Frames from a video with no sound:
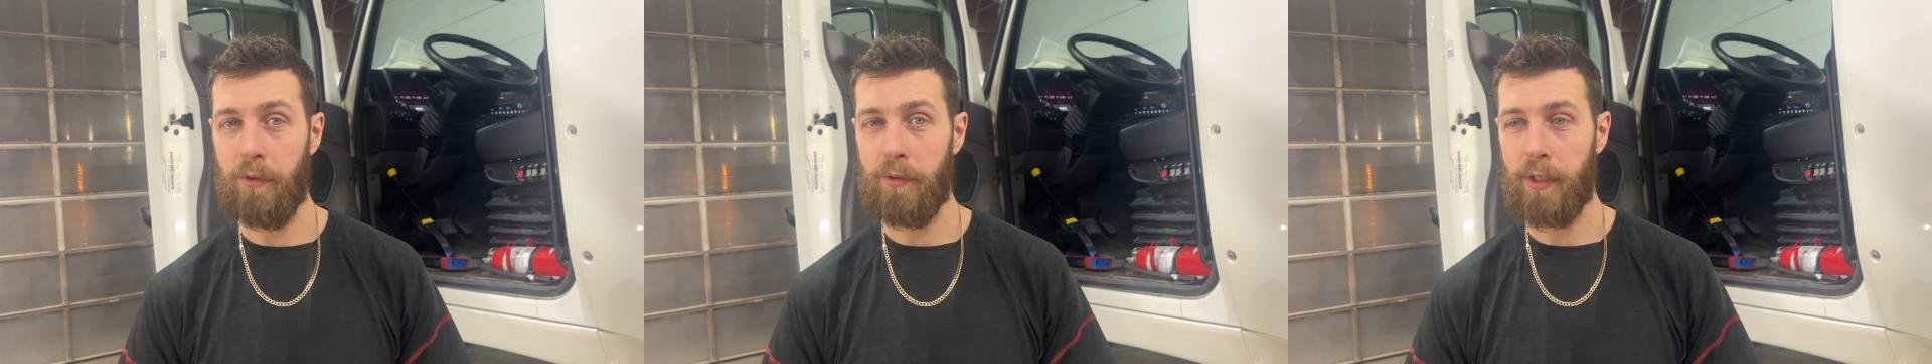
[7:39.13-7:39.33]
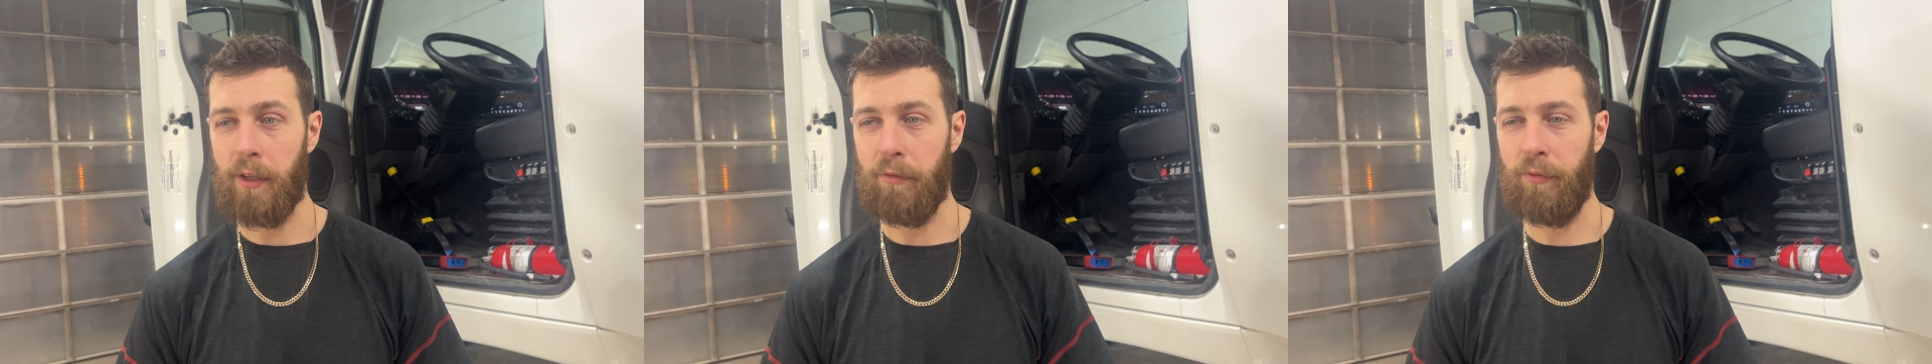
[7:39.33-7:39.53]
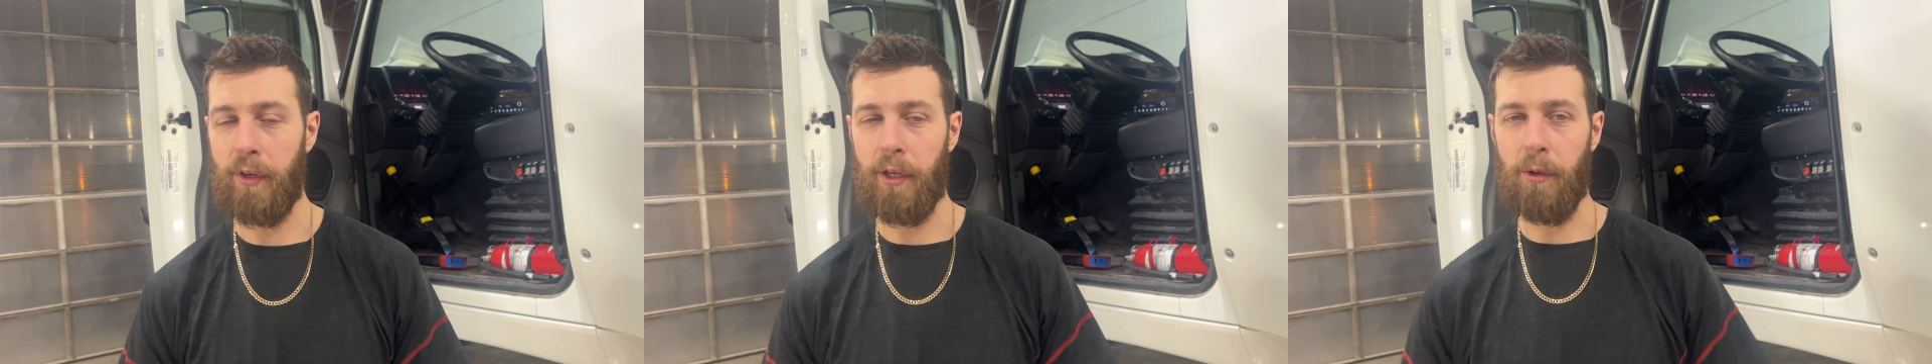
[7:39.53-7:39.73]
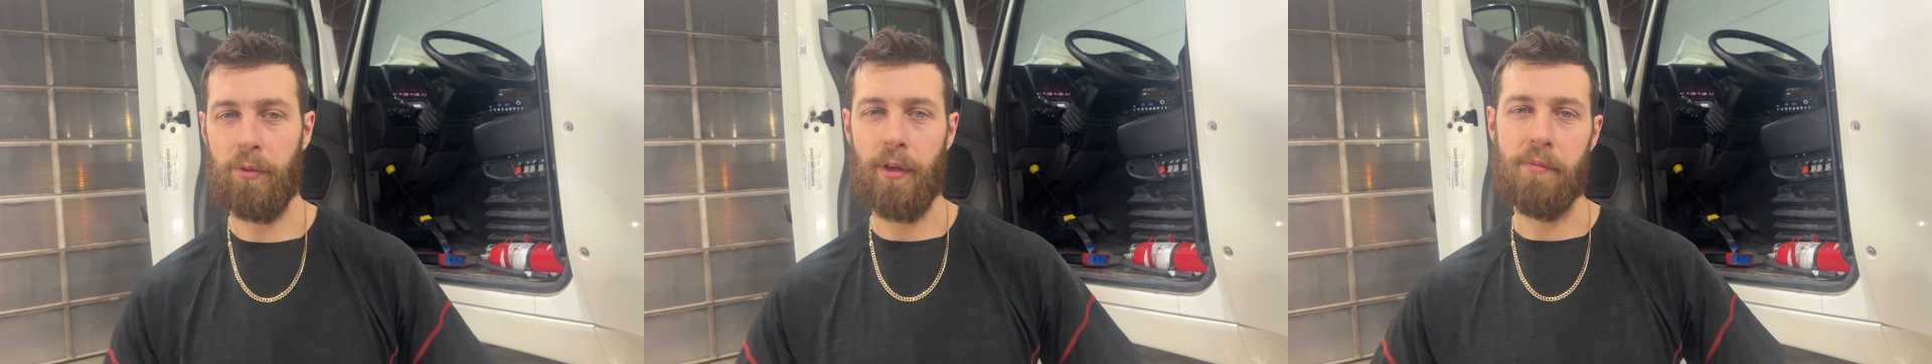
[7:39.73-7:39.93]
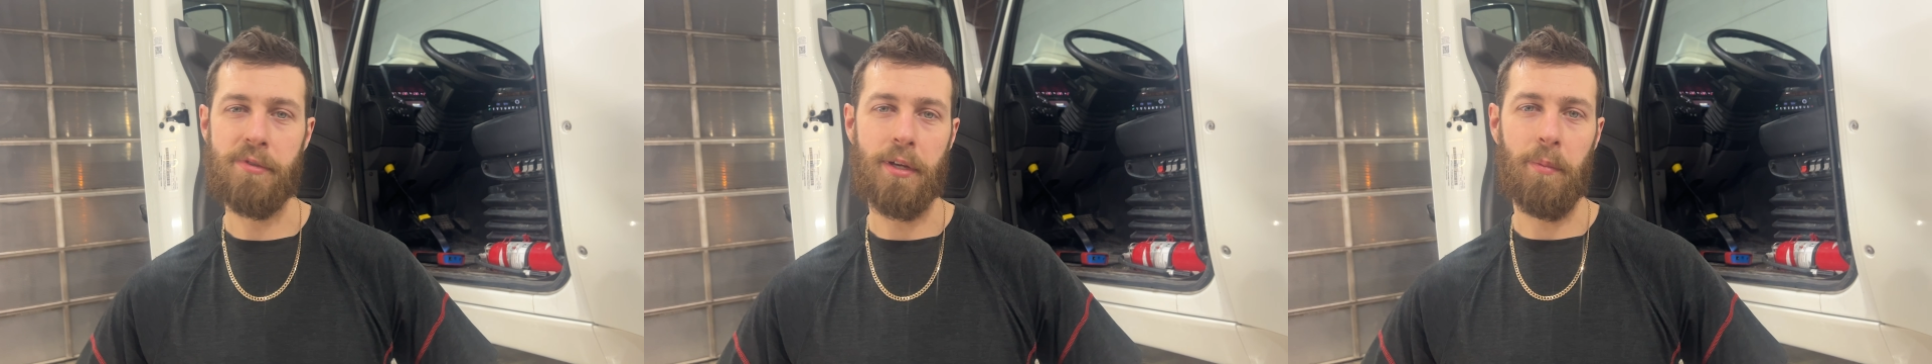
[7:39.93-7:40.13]
Give the video a
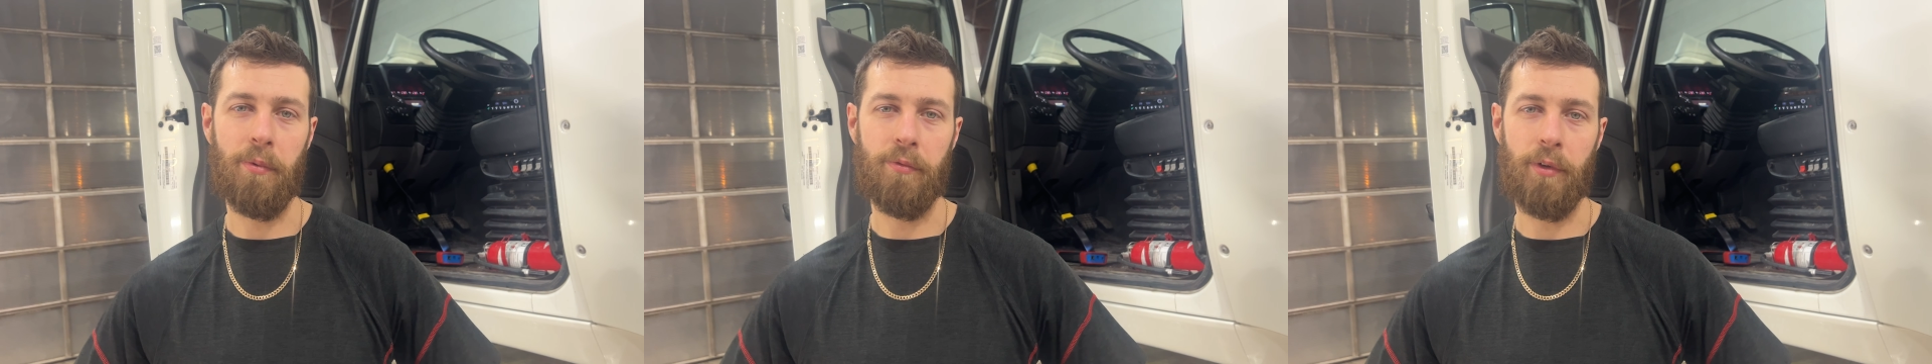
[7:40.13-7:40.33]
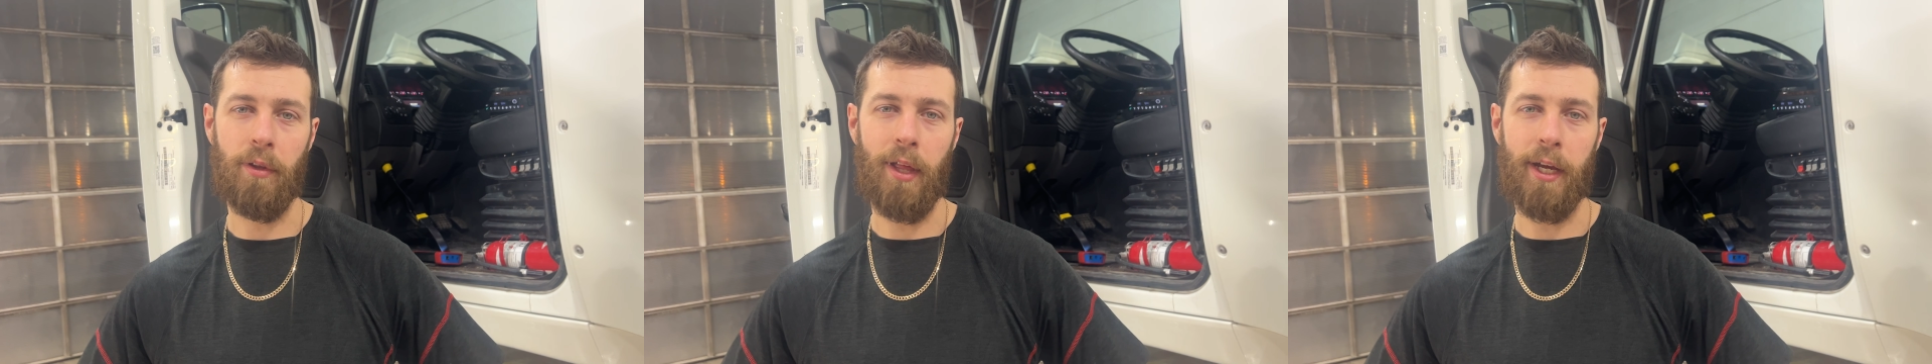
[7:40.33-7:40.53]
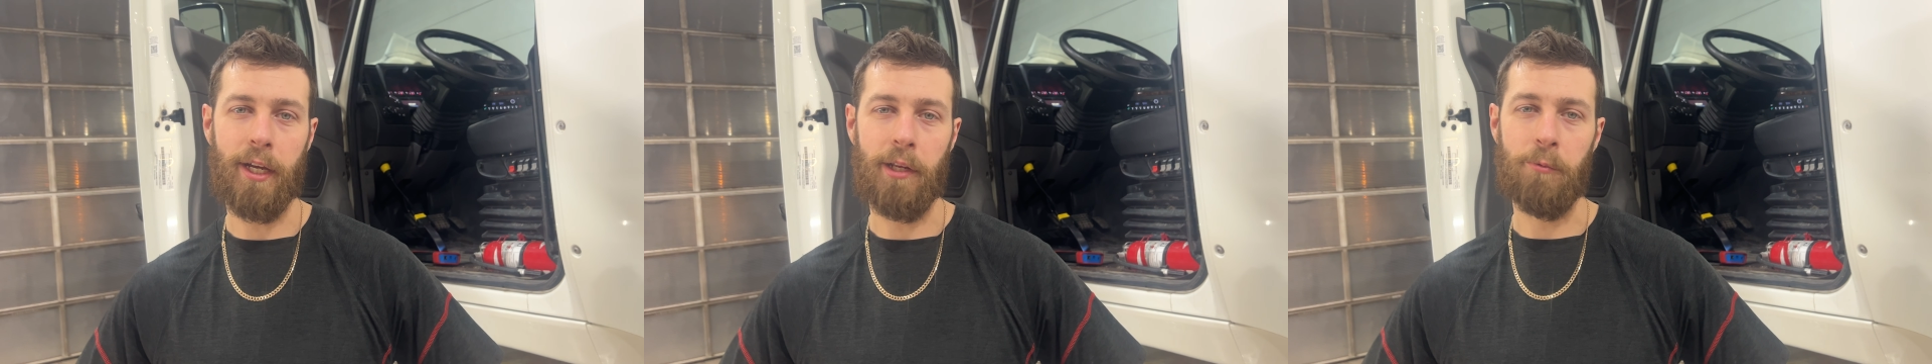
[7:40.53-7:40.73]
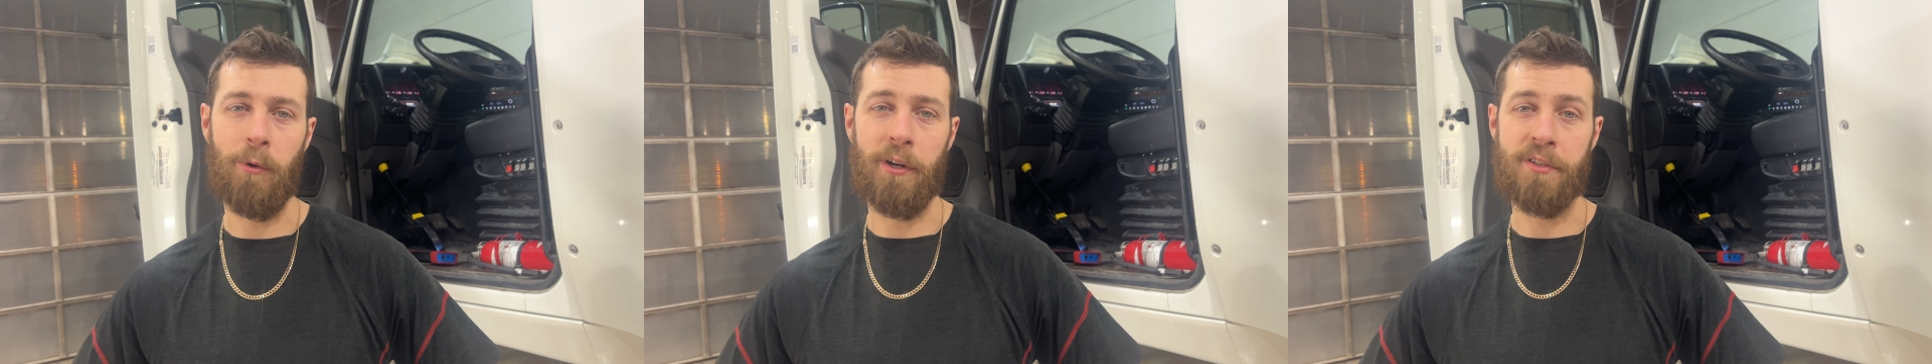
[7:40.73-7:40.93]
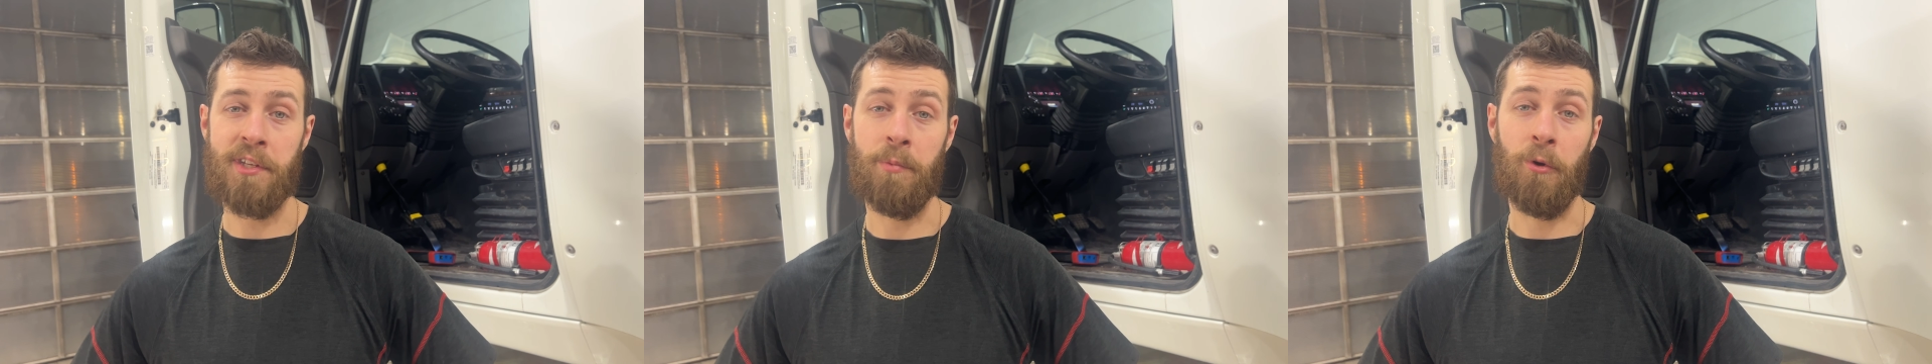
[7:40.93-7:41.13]
thumbs up if you like it and
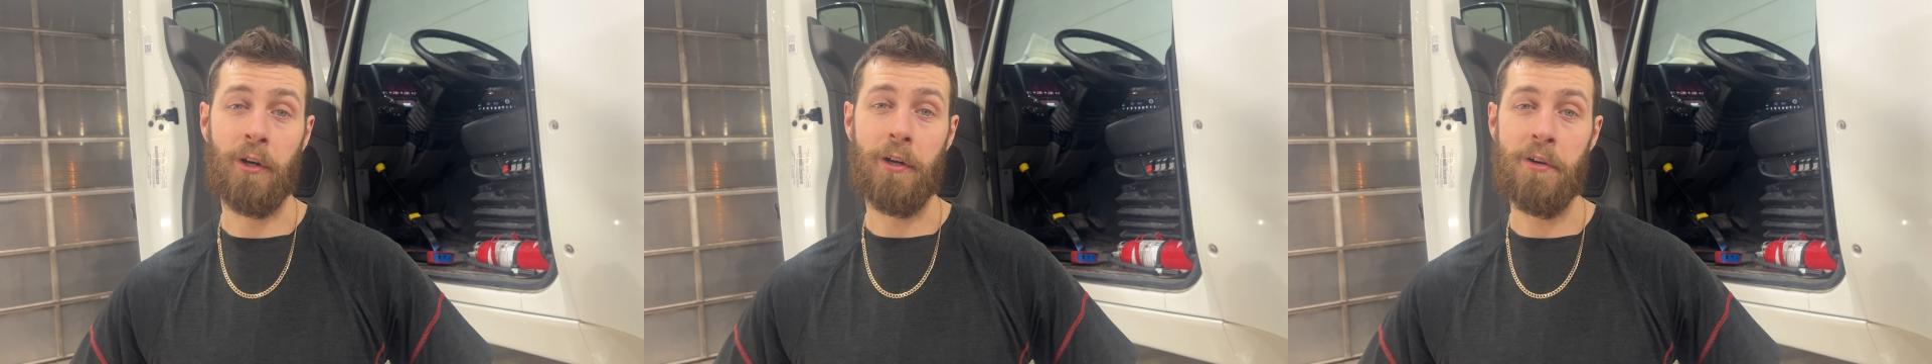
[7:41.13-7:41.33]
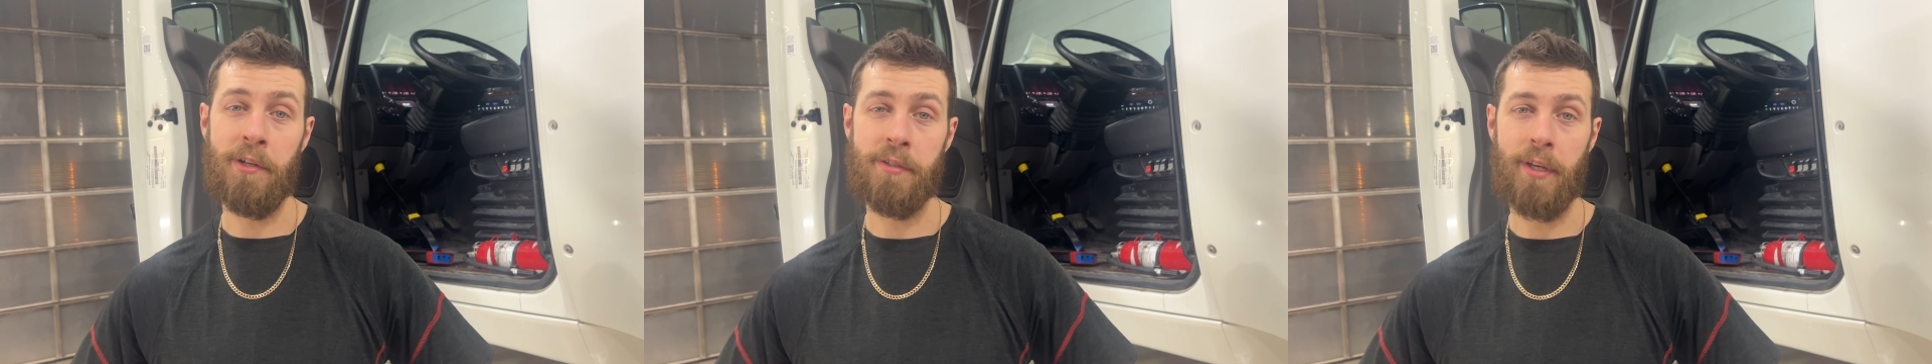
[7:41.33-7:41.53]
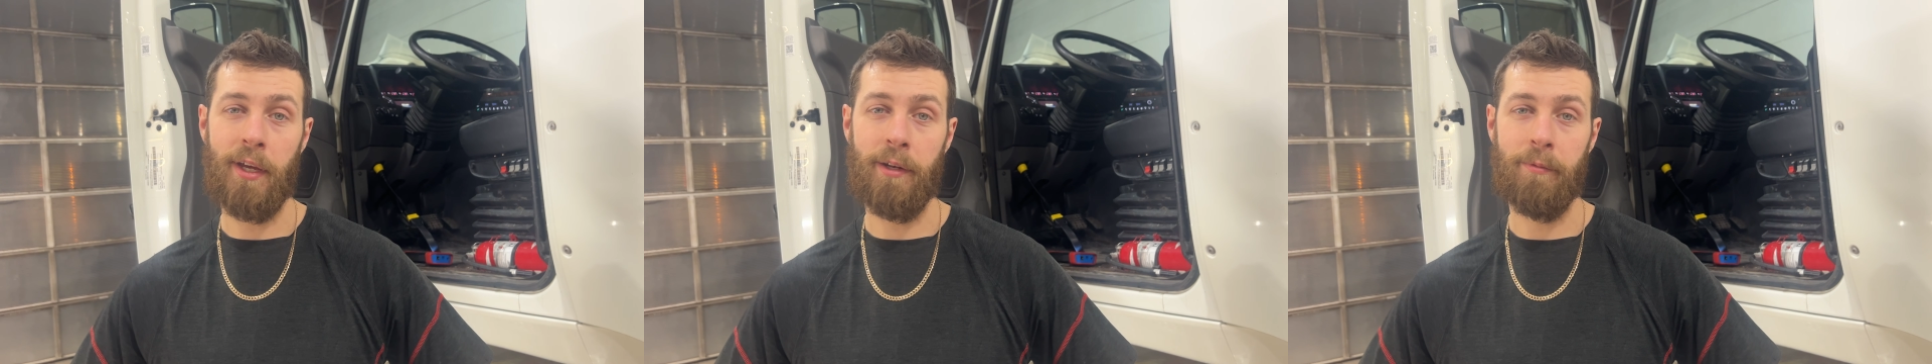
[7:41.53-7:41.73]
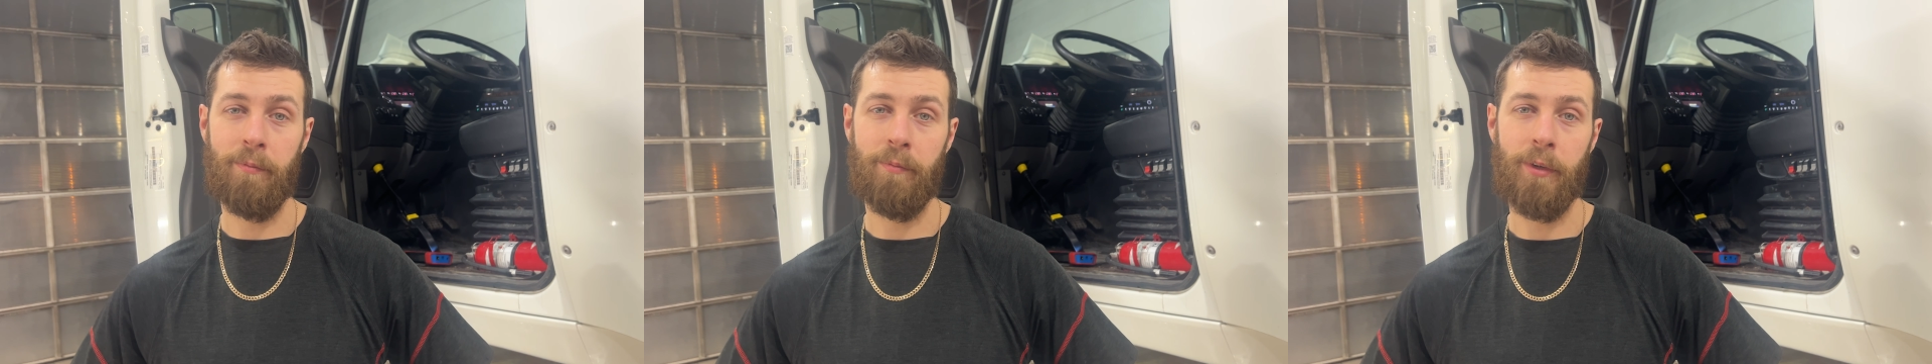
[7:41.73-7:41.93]
want to see more content.